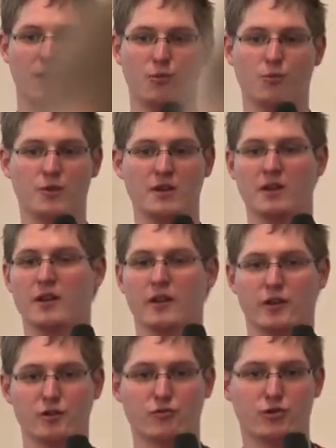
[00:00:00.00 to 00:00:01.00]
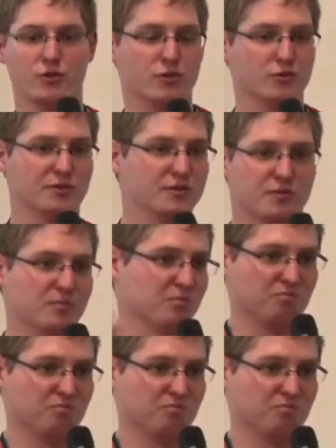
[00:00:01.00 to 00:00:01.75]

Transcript: how we introduced